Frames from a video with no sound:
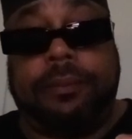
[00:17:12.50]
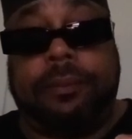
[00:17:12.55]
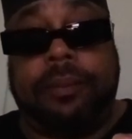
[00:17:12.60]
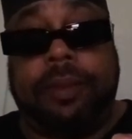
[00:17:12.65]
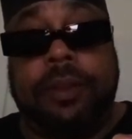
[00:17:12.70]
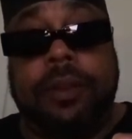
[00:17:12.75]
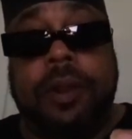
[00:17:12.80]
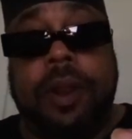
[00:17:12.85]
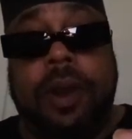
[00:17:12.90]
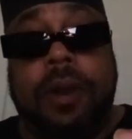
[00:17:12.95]

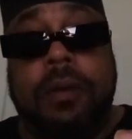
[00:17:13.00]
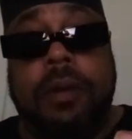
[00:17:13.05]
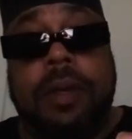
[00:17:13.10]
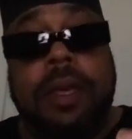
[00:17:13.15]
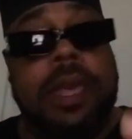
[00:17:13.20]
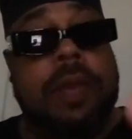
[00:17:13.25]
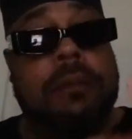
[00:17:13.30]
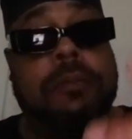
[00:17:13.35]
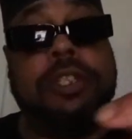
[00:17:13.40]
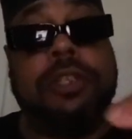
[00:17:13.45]
You know,
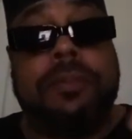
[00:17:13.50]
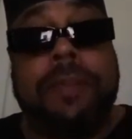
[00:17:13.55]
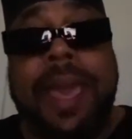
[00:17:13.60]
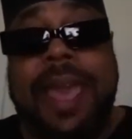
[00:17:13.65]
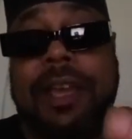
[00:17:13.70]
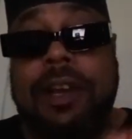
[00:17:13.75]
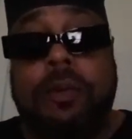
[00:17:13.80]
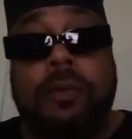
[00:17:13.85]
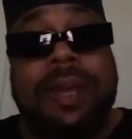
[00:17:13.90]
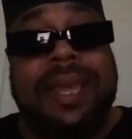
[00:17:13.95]
it was
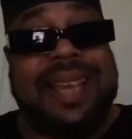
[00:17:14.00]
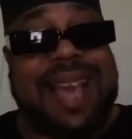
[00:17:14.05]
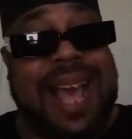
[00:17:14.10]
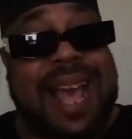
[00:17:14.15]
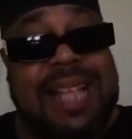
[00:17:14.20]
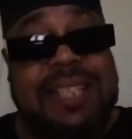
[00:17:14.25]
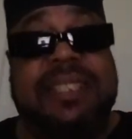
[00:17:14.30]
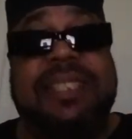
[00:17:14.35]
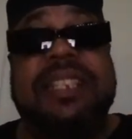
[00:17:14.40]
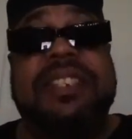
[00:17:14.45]
mangled when
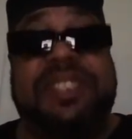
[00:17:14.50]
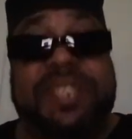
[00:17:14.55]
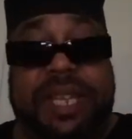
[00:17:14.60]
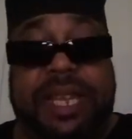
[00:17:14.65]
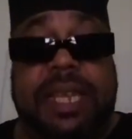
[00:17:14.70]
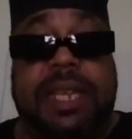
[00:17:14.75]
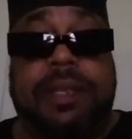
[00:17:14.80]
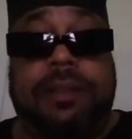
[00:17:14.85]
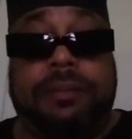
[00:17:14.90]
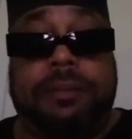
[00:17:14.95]

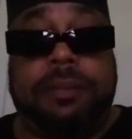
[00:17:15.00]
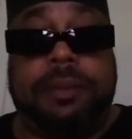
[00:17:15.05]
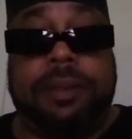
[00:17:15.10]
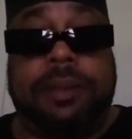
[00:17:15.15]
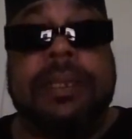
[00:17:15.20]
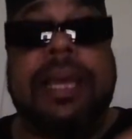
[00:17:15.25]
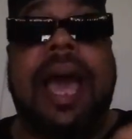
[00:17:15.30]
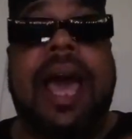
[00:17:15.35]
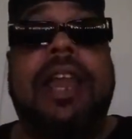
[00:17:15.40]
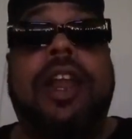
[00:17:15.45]
Constantine
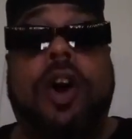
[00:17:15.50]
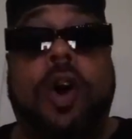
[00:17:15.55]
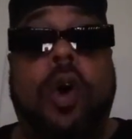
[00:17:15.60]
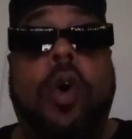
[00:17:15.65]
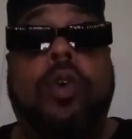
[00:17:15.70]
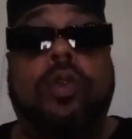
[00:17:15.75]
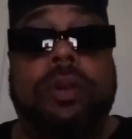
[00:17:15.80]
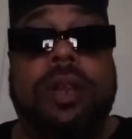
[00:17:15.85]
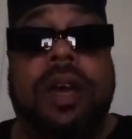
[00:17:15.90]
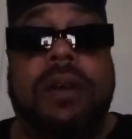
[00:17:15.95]
got a
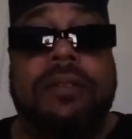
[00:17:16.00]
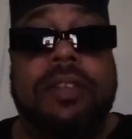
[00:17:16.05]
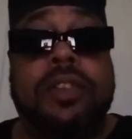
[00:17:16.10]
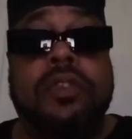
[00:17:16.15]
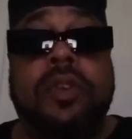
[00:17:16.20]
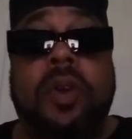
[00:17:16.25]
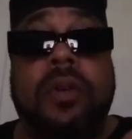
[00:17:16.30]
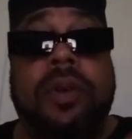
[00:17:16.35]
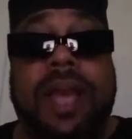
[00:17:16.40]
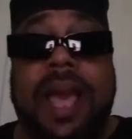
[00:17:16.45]
hold of it.
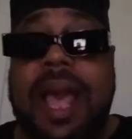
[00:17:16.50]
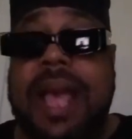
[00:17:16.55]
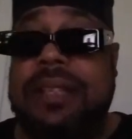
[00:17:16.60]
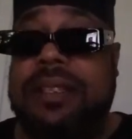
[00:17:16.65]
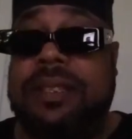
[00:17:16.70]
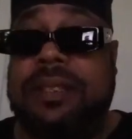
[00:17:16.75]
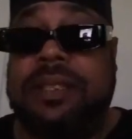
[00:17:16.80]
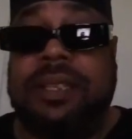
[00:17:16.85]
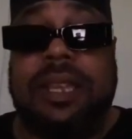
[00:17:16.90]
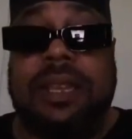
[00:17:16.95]
You know,
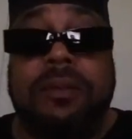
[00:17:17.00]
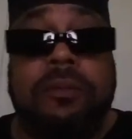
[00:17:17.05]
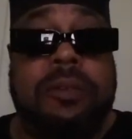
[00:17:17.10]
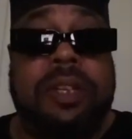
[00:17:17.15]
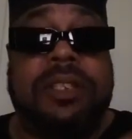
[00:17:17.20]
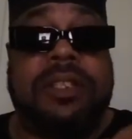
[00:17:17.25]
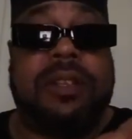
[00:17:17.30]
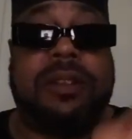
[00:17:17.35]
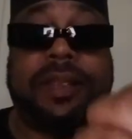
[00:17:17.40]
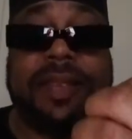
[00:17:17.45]
Constantine
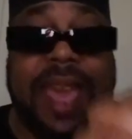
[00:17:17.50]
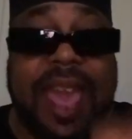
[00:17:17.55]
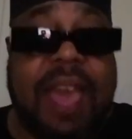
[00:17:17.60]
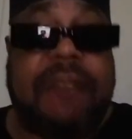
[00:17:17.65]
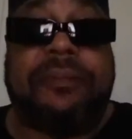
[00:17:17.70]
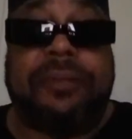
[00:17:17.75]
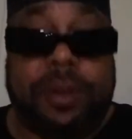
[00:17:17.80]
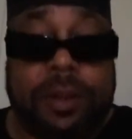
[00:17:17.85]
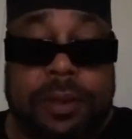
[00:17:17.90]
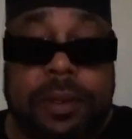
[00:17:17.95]
was a
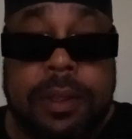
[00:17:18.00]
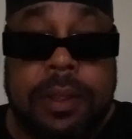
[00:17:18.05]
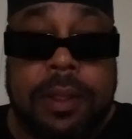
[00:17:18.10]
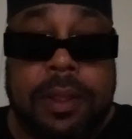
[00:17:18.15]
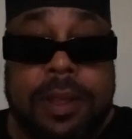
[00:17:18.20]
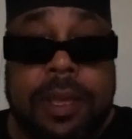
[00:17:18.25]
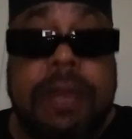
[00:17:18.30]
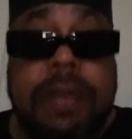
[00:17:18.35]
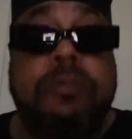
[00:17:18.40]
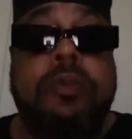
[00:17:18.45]
kafir.
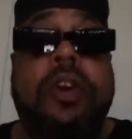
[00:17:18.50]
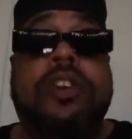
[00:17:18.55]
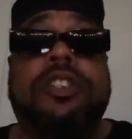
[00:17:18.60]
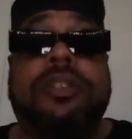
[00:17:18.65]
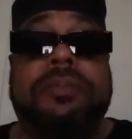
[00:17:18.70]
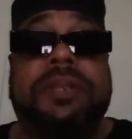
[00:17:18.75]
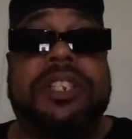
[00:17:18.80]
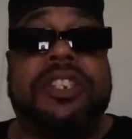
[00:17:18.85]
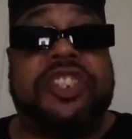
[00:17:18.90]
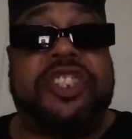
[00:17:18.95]
He
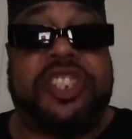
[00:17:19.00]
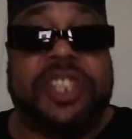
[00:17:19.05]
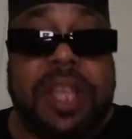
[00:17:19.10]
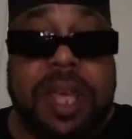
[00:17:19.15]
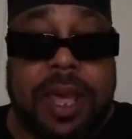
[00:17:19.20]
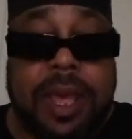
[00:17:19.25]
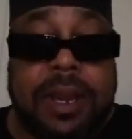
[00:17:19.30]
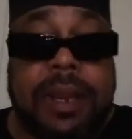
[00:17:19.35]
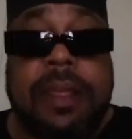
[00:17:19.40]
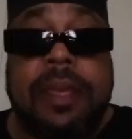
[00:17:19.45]
worshipped the
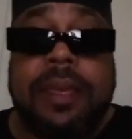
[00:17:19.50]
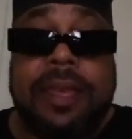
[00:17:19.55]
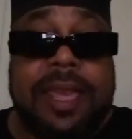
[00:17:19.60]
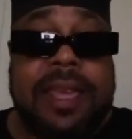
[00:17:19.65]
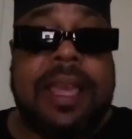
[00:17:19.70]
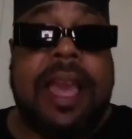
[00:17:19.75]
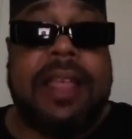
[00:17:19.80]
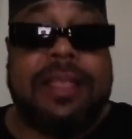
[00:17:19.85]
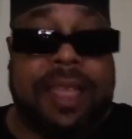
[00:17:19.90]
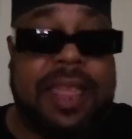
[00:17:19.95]
sun. They
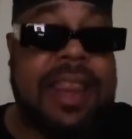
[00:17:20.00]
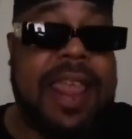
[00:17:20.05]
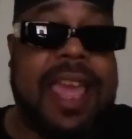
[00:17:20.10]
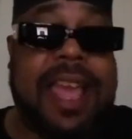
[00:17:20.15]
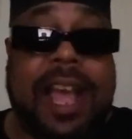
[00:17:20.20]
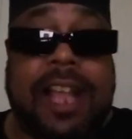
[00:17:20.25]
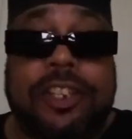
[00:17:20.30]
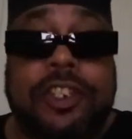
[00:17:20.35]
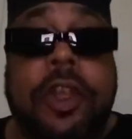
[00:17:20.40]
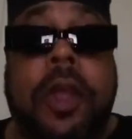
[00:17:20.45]

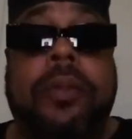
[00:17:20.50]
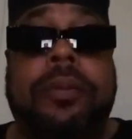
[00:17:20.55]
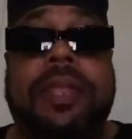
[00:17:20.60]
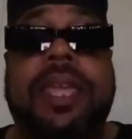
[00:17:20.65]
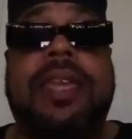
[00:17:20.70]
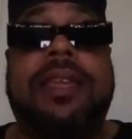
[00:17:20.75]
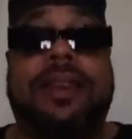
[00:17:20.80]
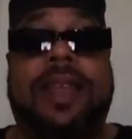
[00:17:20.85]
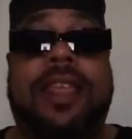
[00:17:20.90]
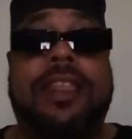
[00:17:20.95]
got y'all
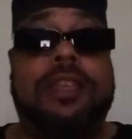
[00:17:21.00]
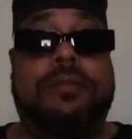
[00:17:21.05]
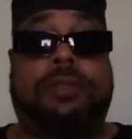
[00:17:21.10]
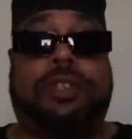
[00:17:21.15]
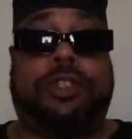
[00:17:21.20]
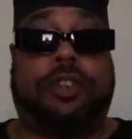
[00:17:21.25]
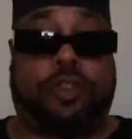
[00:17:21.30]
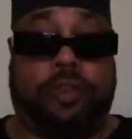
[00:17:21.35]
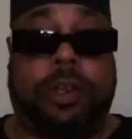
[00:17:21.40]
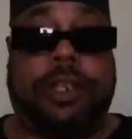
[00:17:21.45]
thinking that he
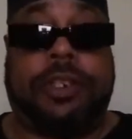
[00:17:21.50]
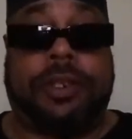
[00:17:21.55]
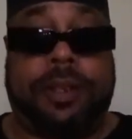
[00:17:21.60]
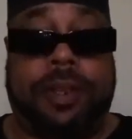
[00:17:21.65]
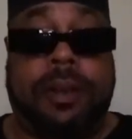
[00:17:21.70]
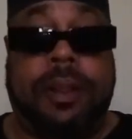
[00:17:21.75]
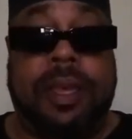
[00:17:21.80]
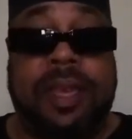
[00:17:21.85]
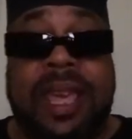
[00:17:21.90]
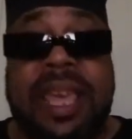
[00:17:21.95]
was a
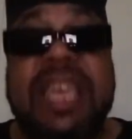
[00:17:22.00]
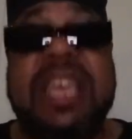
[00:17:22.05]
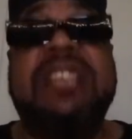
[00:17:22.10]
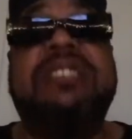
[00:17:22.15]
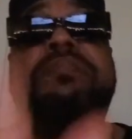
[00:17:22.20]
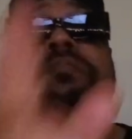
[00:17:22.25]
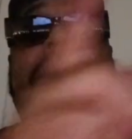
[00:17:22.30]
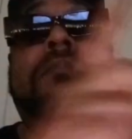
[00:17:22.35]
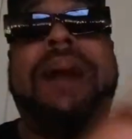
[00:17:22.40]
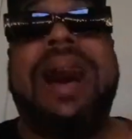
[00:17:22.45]
Christian.
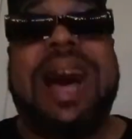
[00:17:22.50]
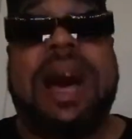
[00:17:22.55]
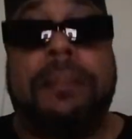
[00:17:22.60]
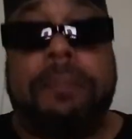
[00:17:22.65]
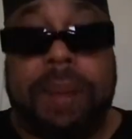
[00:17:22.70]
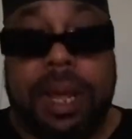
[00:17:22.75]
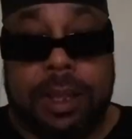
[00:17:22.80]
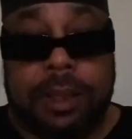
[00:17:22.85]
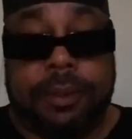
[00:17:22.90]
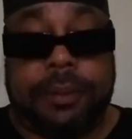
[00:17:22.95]
His
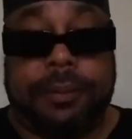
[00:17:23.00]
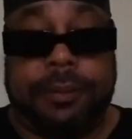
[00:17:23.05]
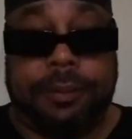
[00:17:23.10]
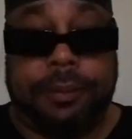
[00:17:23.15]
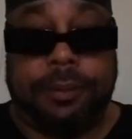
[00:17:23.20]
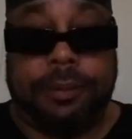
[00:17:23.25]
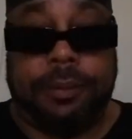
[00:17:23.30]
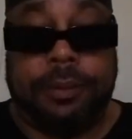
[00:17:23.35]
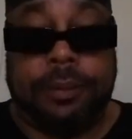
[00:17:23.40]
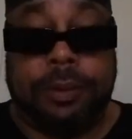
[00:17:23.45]
mama
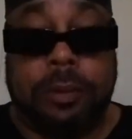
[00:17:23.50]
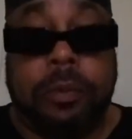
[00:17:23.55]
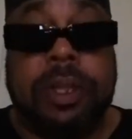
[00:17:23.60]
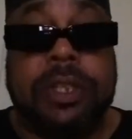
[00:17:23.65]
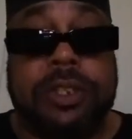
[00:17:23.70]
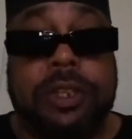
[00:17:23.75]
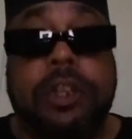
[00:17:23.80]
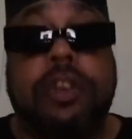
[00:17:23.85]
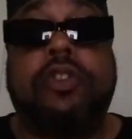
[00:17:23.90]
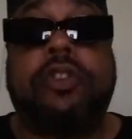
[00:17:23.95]

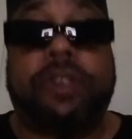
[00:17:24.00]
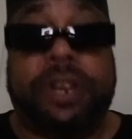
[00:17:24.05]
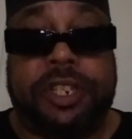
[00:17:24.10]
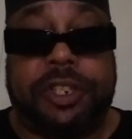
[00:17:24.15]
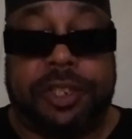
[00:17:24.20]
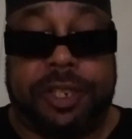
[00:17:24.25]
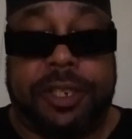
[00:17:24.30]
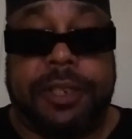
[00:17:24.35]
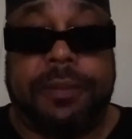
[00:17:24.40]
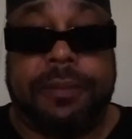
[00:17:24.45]
was a
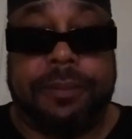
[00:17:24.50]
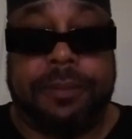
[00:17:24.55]
Christian.